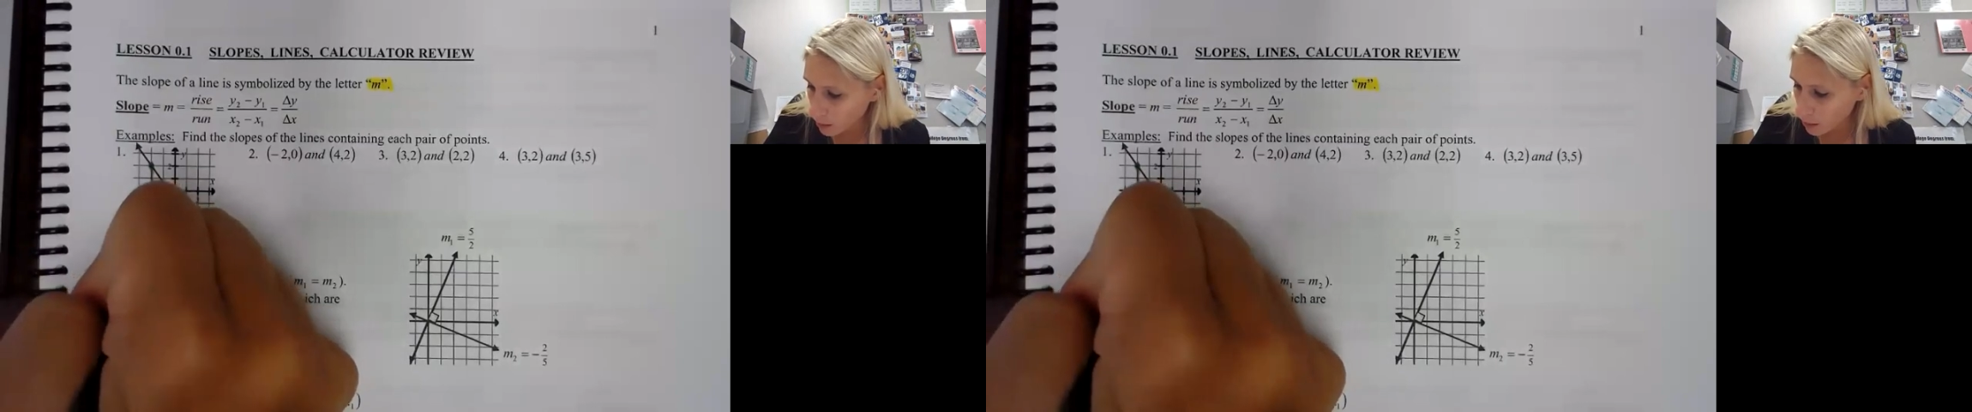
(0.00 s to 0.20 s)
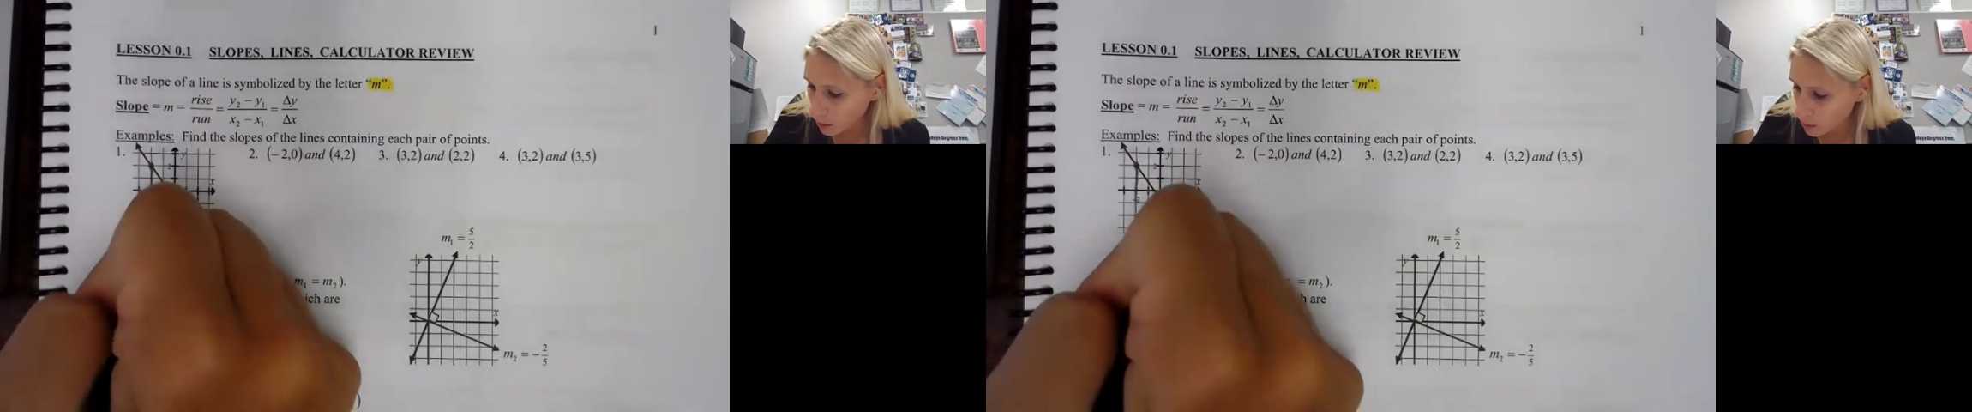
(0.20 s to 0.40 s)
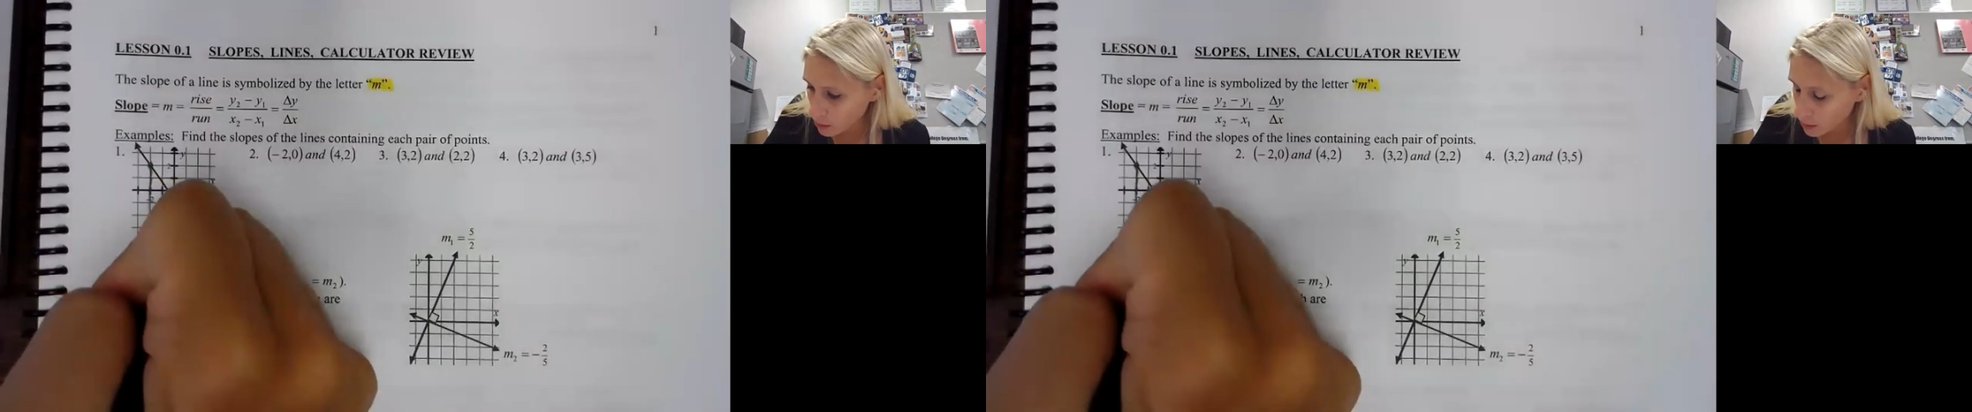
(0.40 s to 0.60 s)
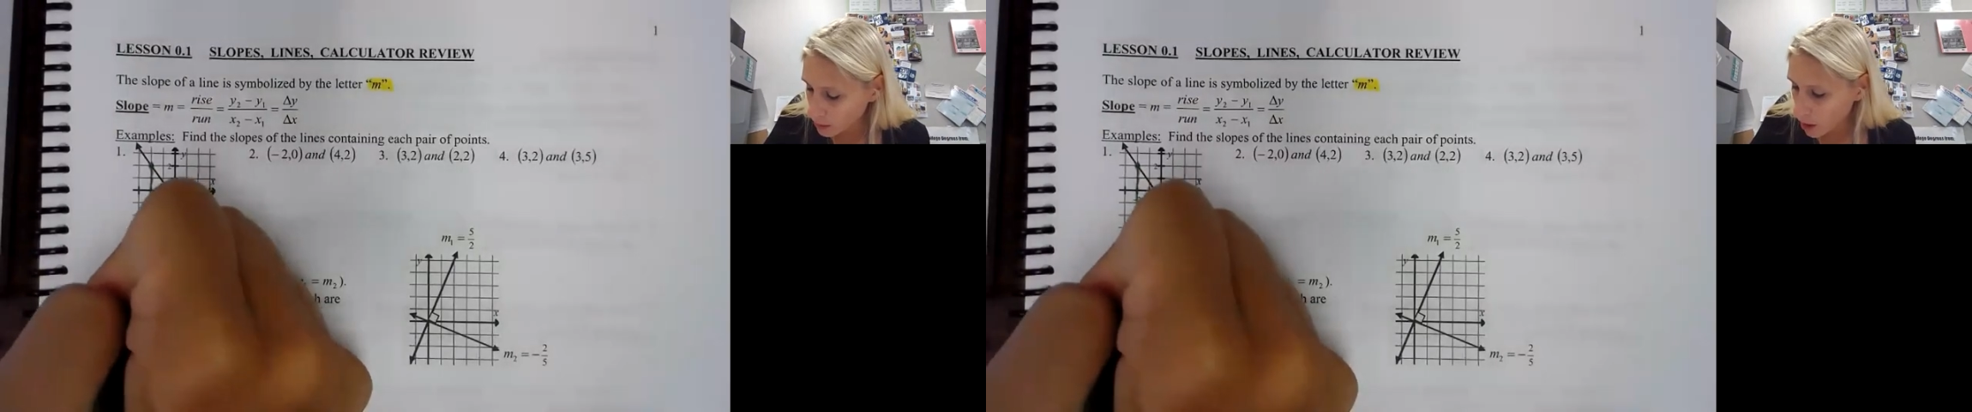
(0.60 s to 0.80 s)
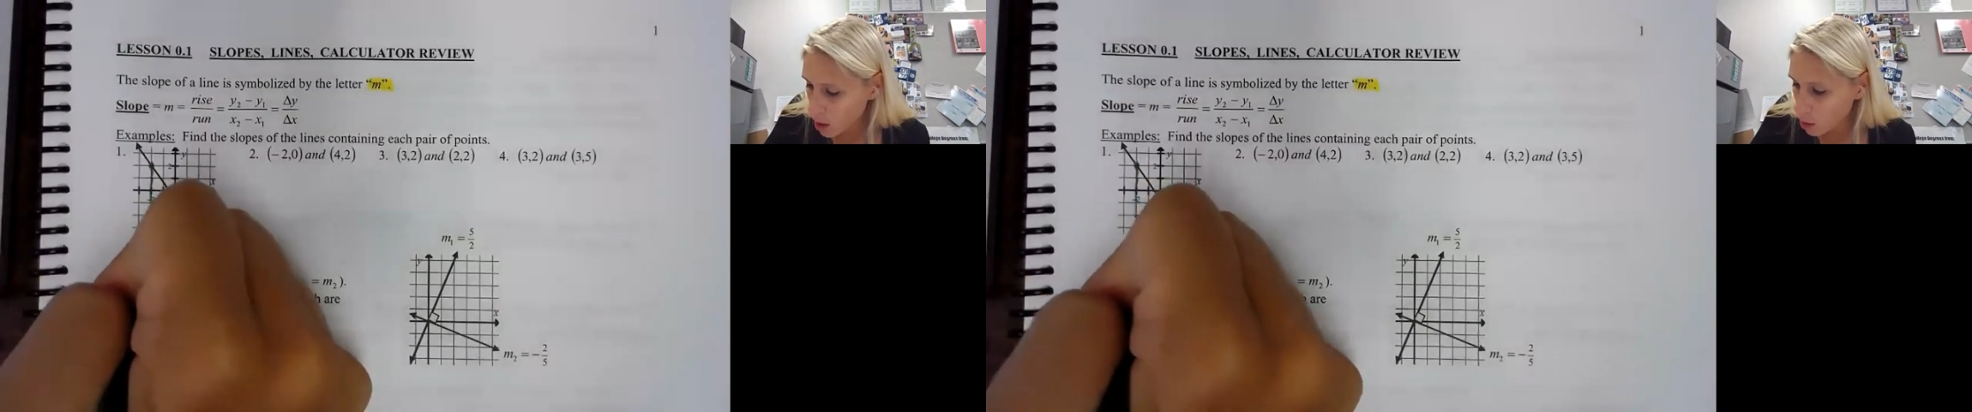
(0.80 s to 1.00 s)
our
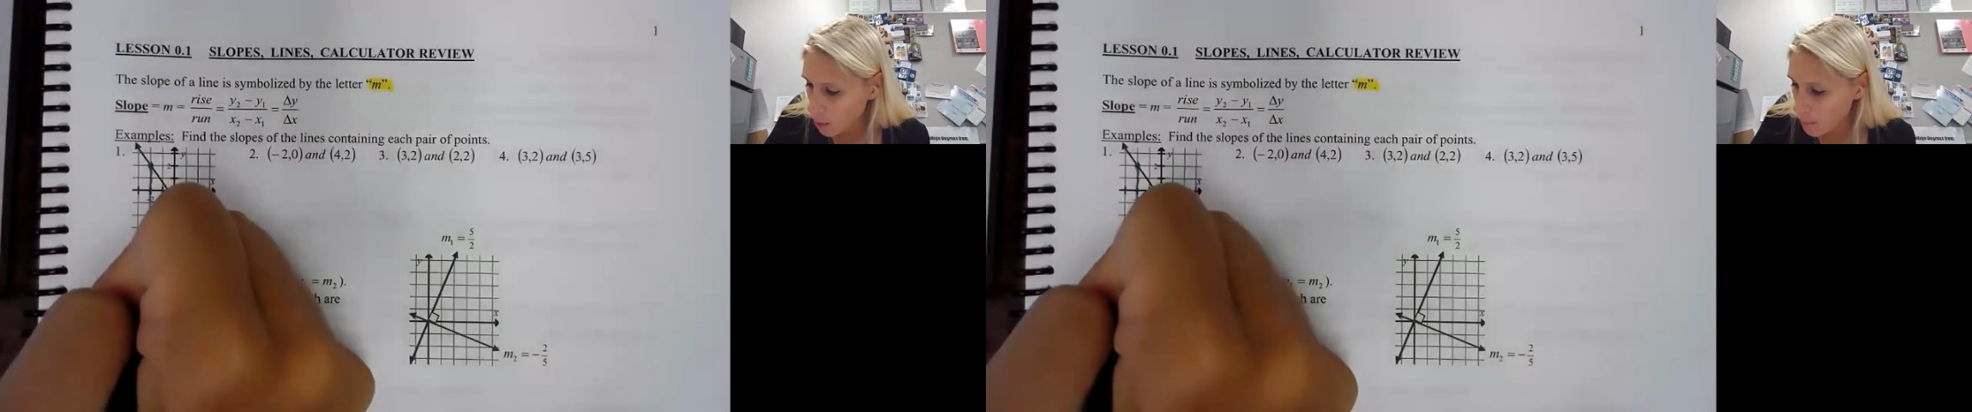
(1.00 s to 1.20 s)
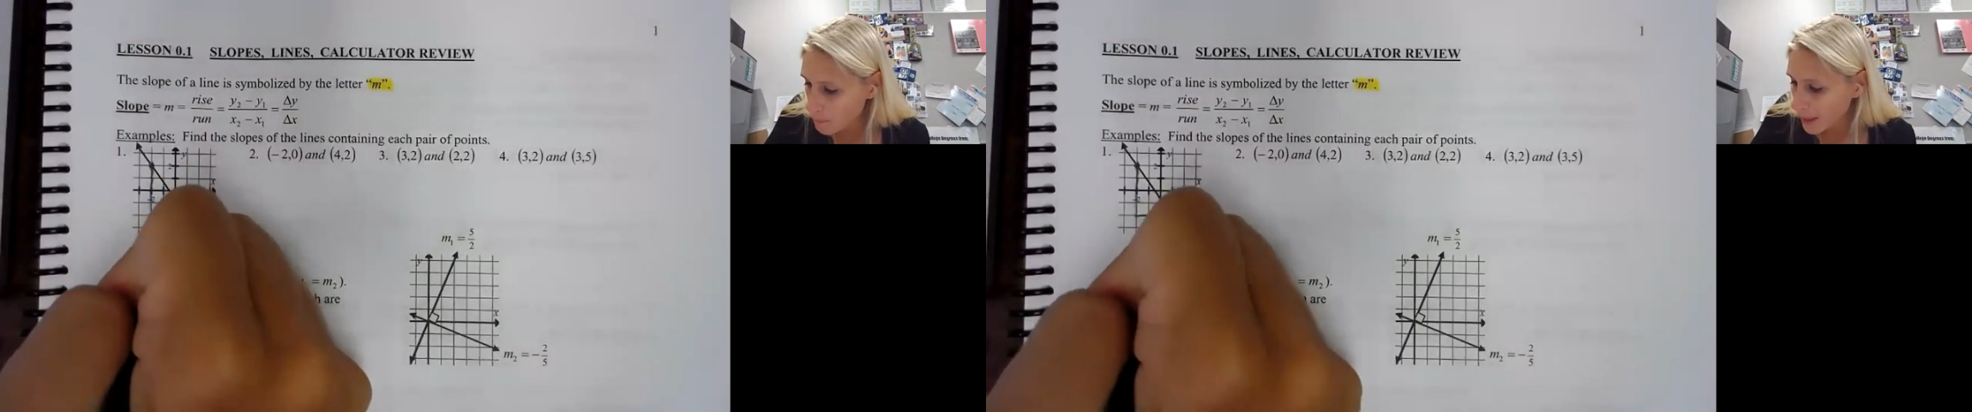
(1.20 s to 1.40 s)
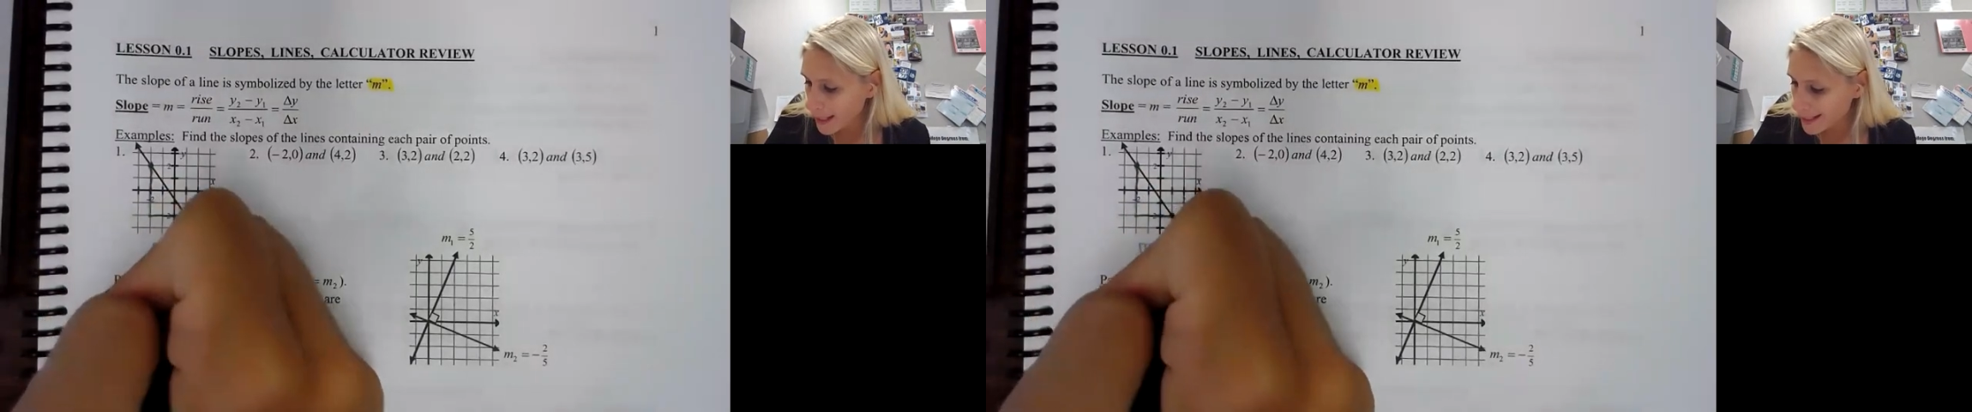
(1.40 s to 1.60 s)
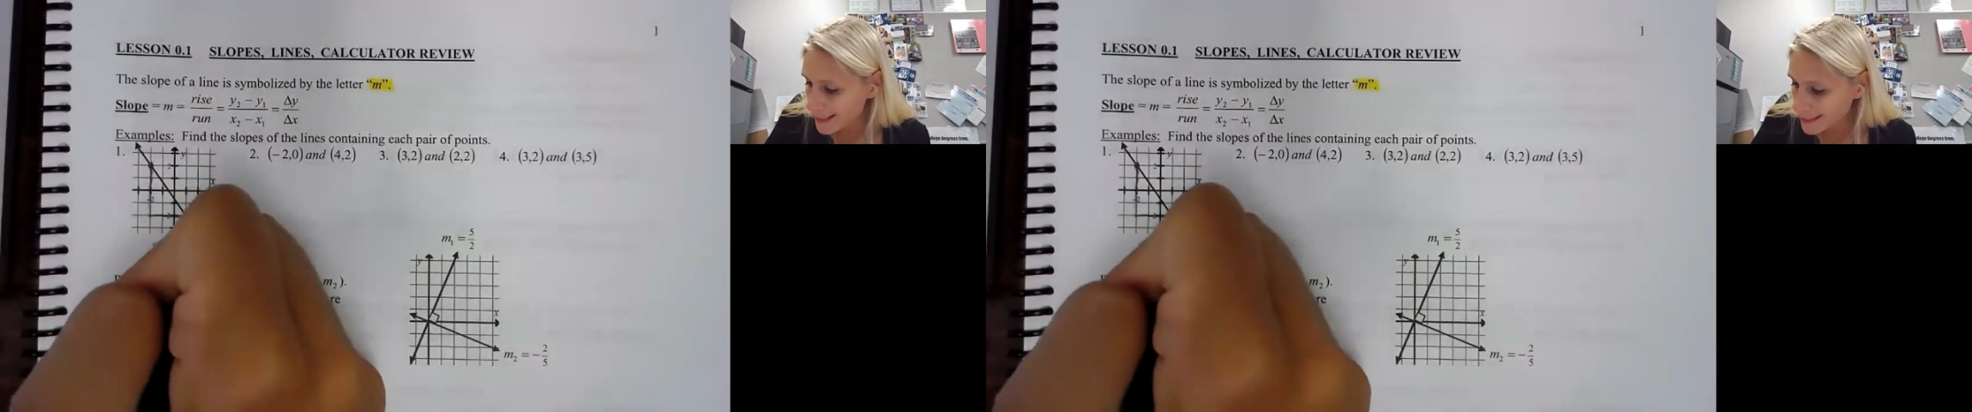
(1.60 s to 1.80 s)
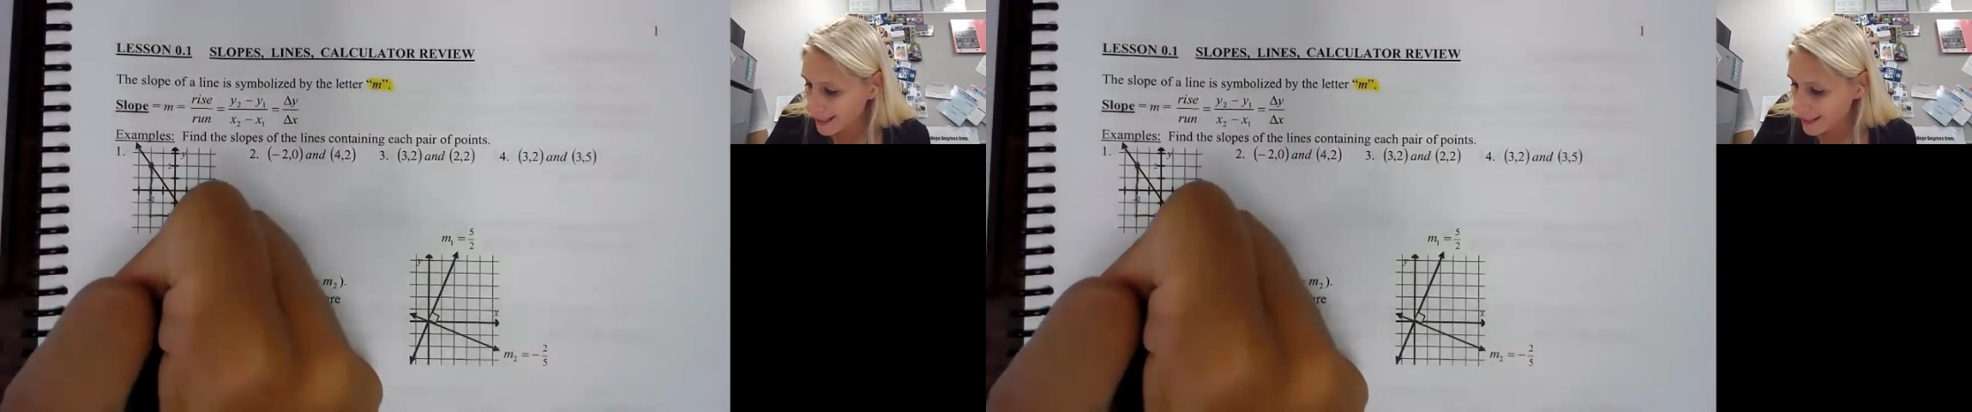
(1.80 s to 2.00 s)
slope is